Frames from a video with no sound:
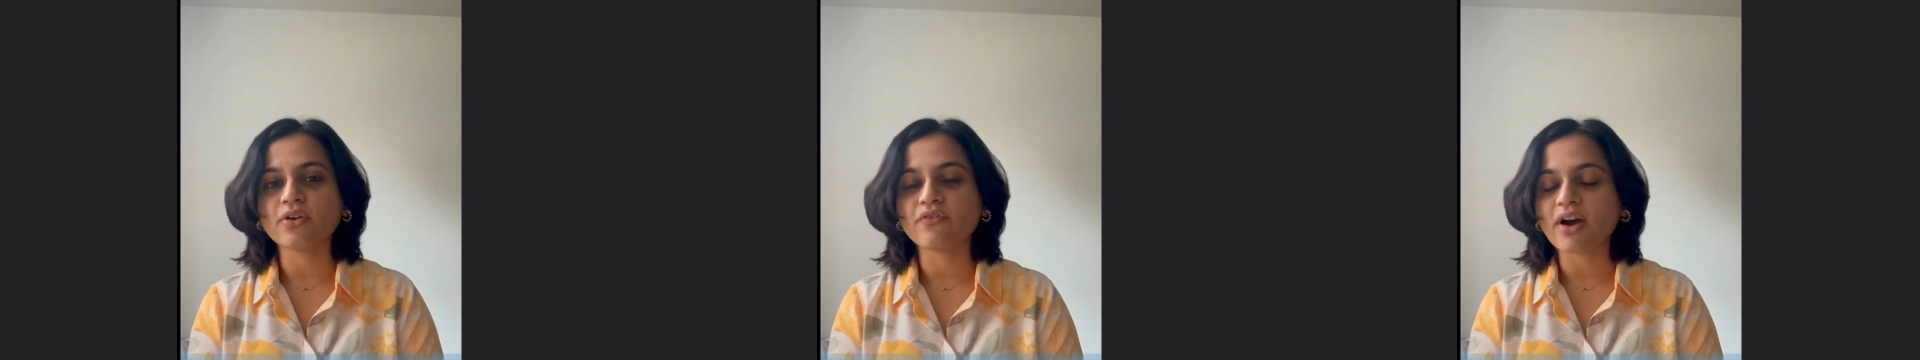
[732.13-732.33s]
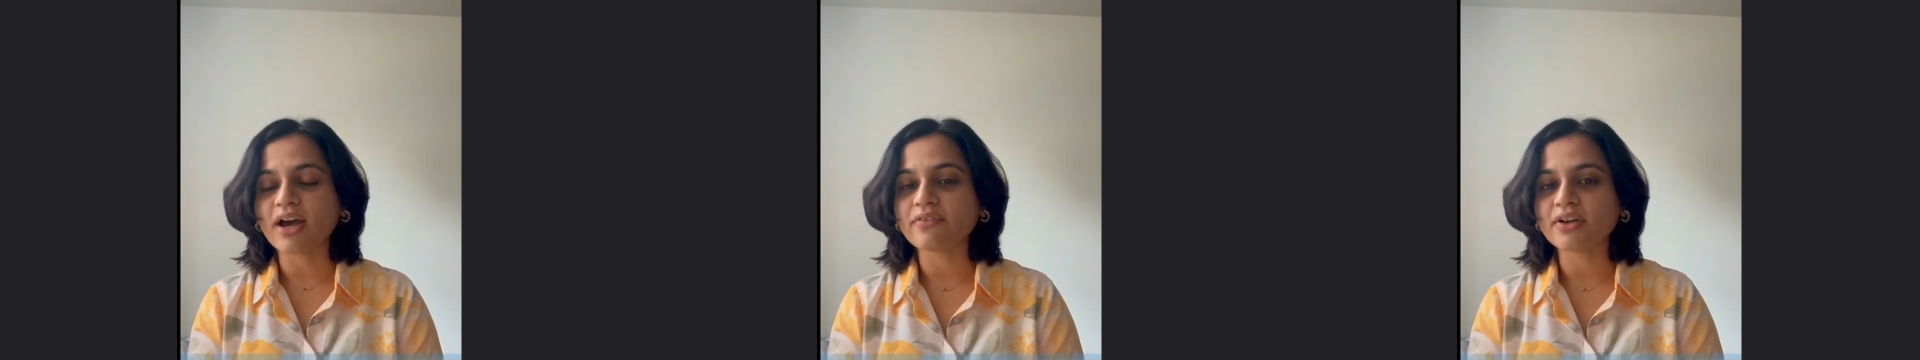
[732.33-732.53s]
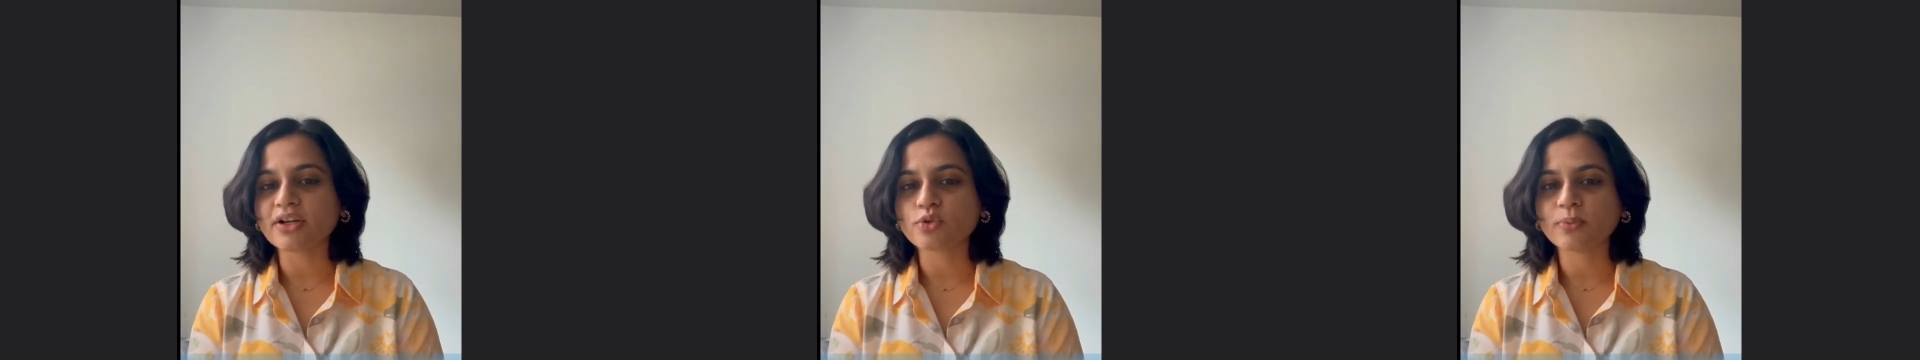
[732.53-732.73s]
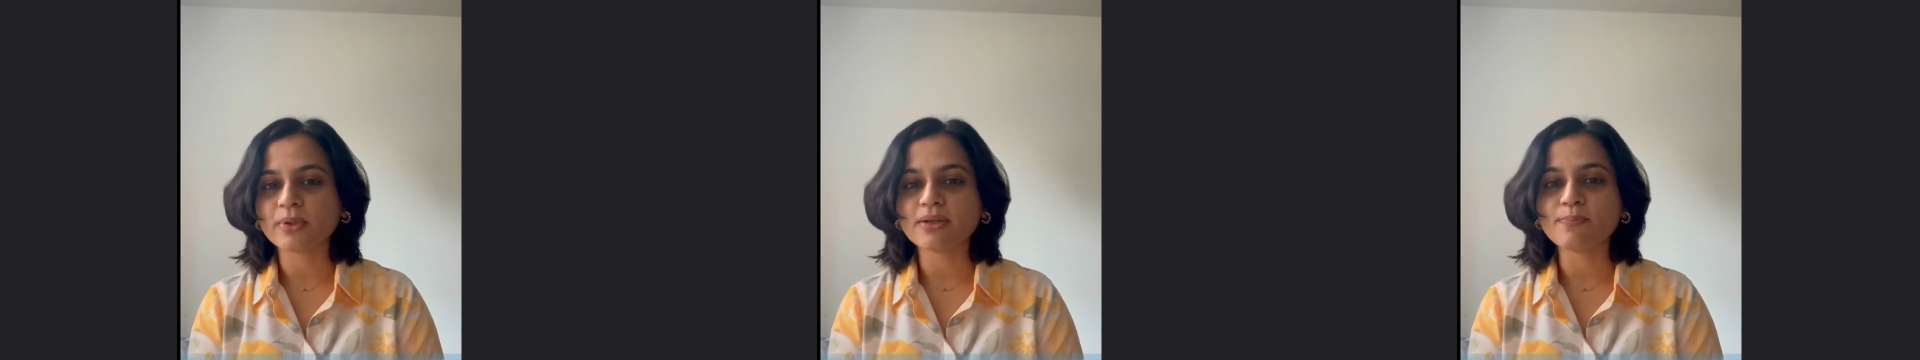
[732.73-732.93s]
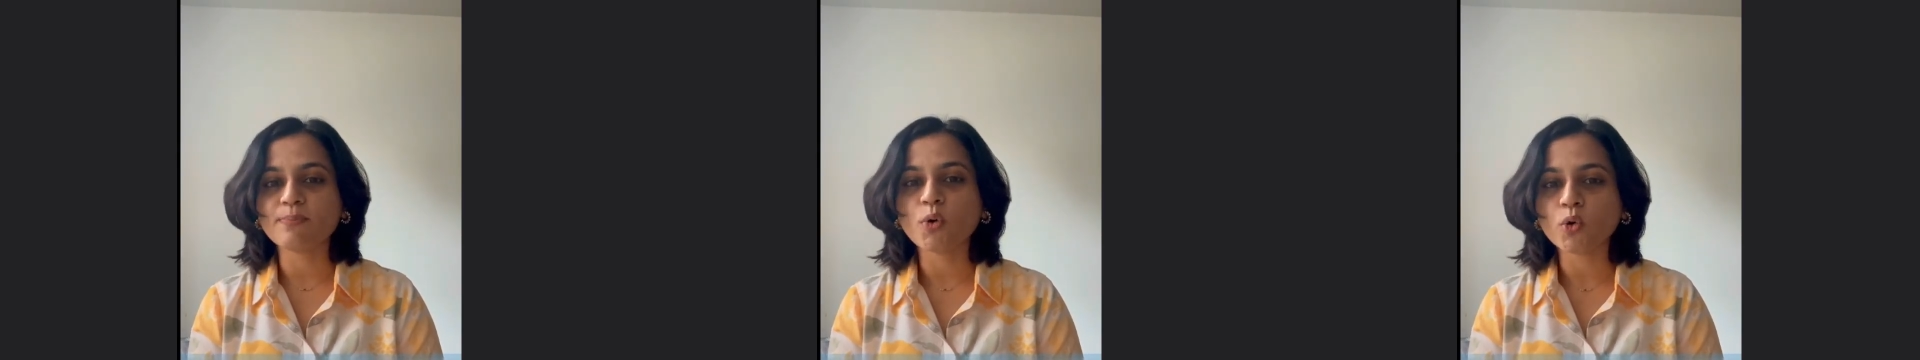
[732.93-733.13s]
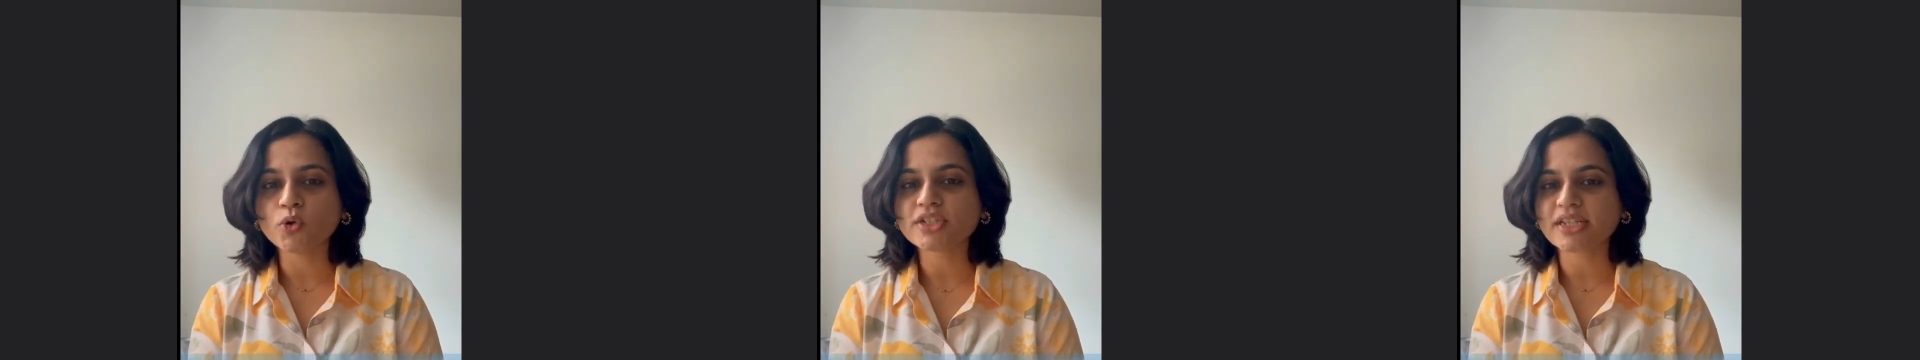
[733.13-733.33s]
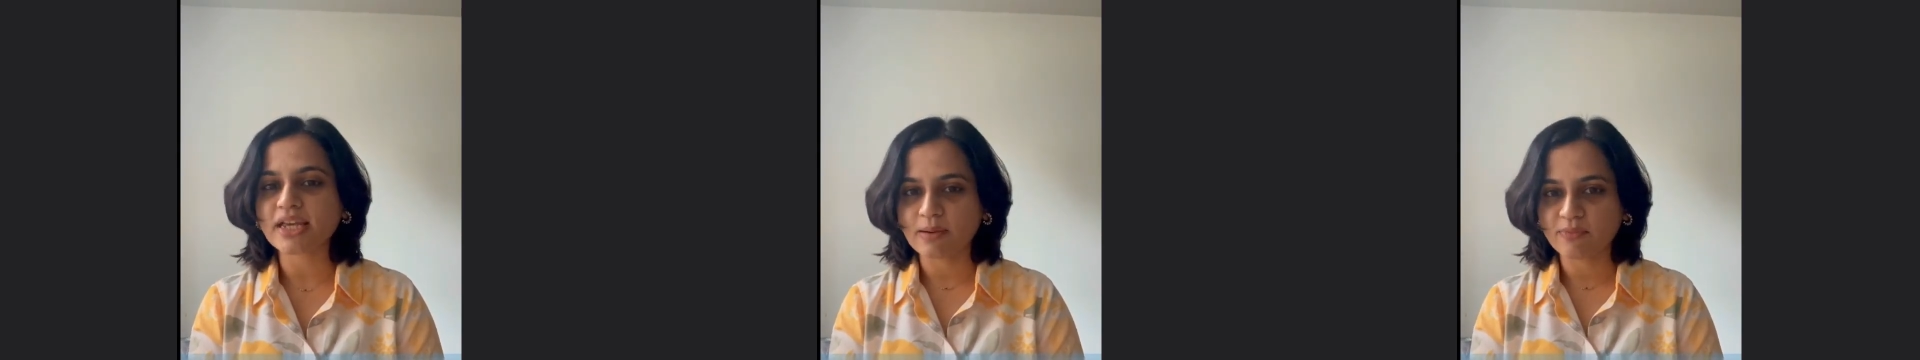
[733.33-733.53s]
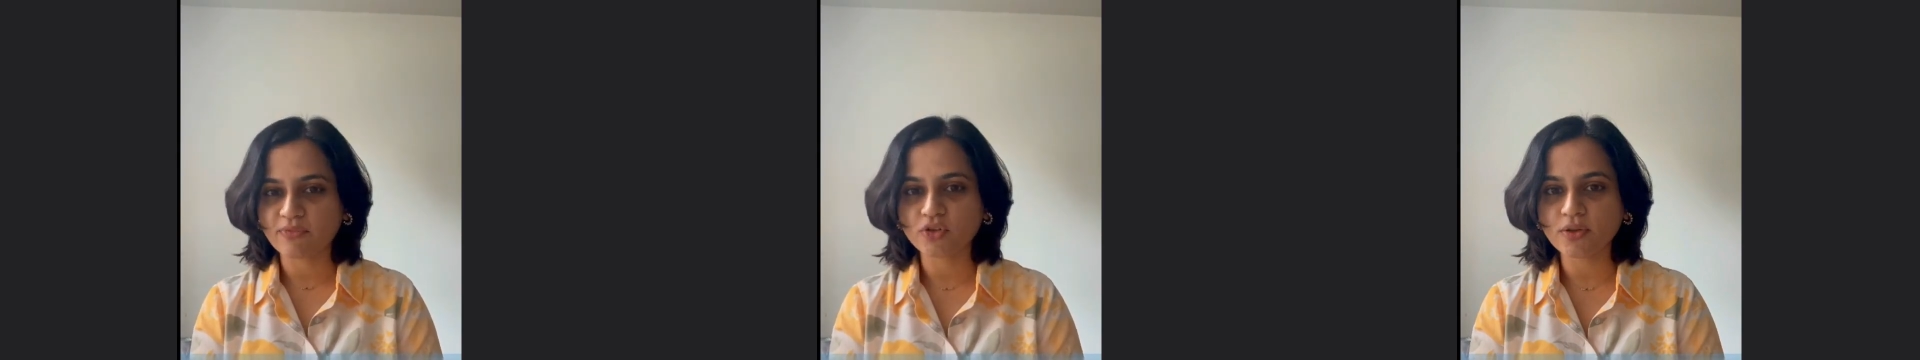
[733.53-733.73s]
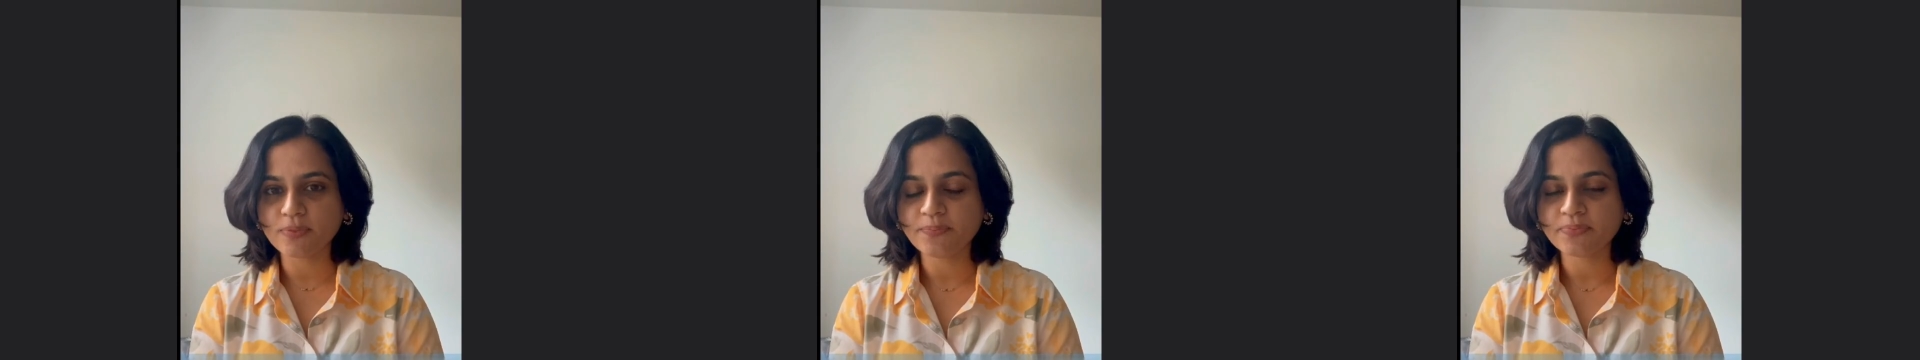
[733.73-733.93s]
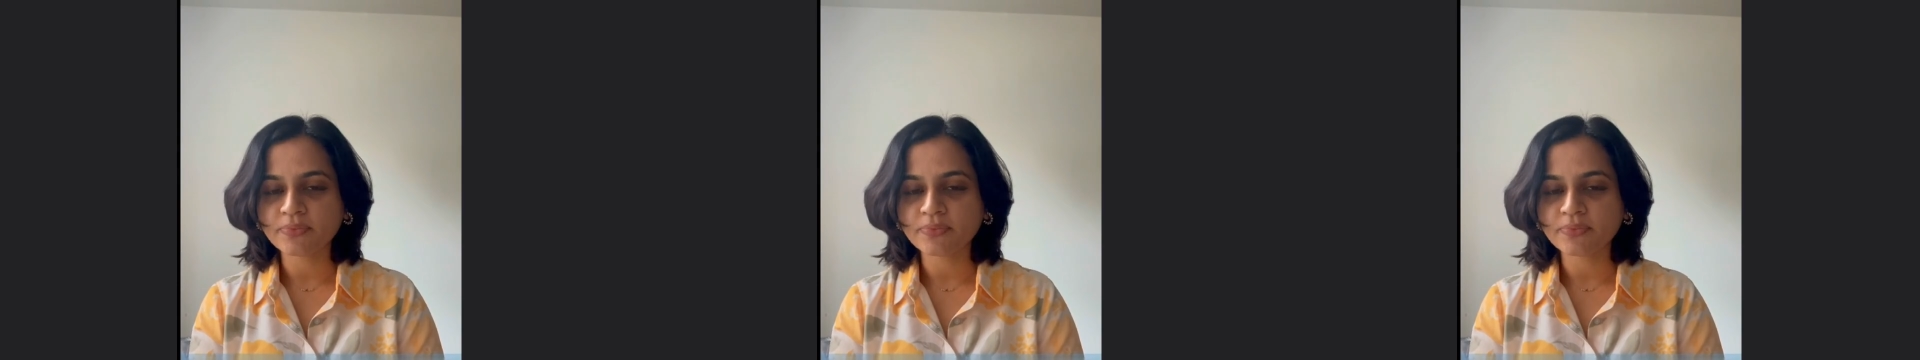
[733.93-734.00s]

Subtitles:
Viva to be the most helpful.